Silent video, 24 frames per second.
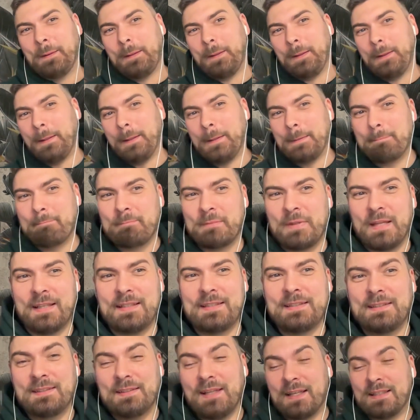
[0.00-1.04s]

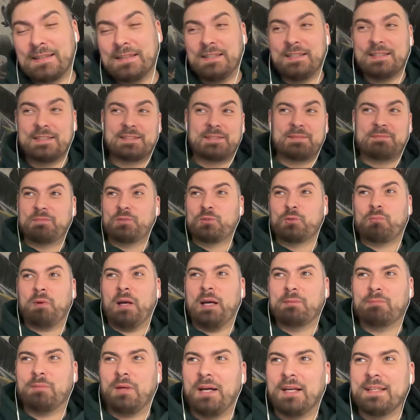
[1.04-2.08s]
that, at least to
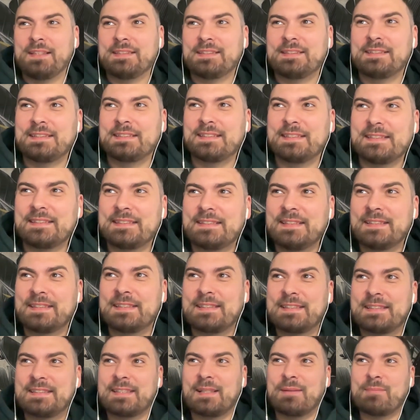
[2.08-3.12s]
my mind, this
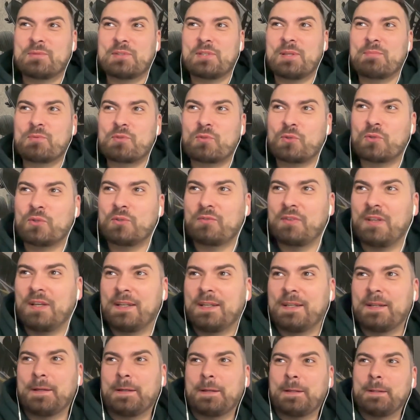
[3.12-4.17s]
is some sort of
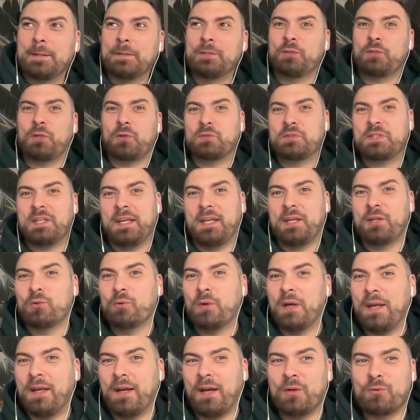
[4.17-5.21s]
like
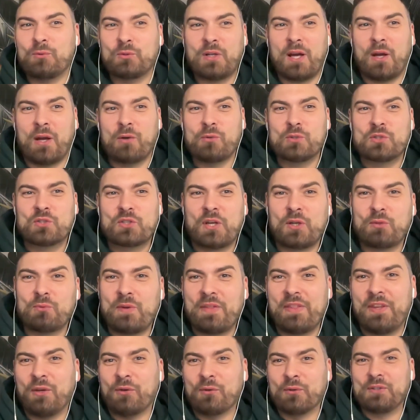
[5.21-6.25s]
takeaway I would share
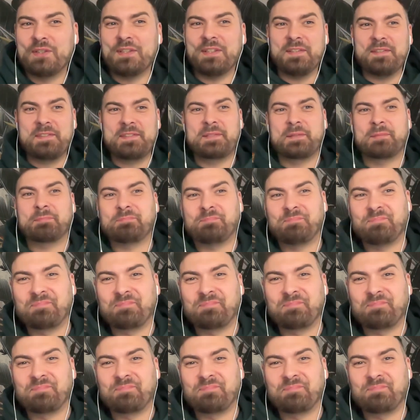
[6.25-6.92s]
with the audience.